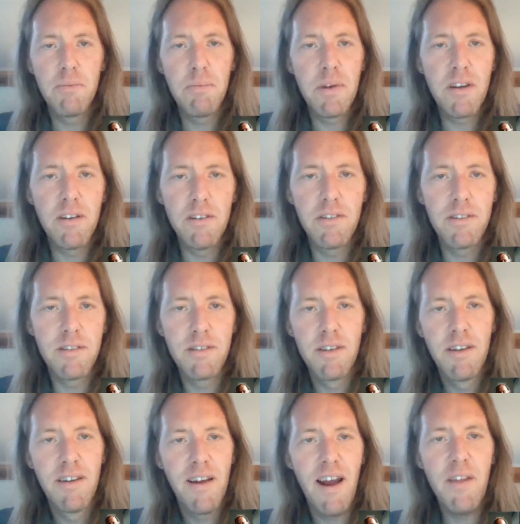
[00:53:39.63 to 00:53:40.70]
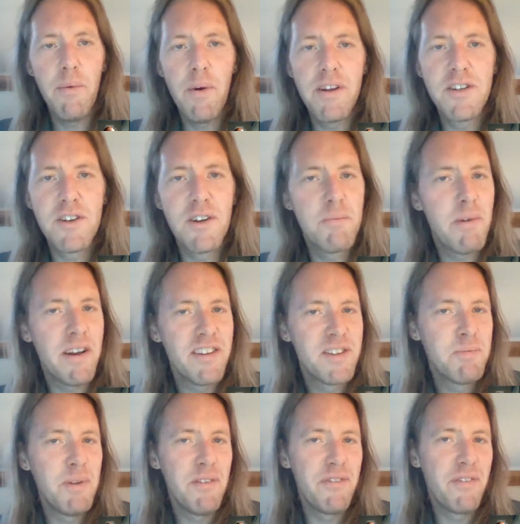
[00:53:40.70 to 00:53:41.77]
because otherwise you've got to buy a
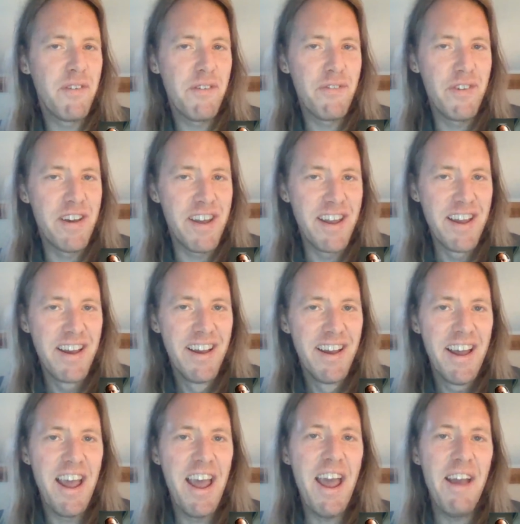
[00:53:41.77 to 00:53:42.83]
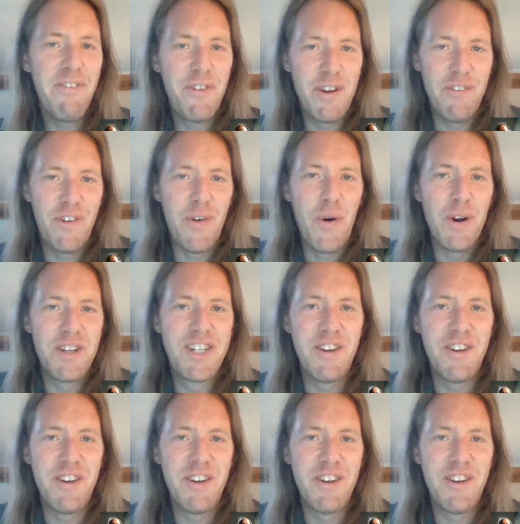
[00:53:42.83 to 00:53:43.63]
split for every quad.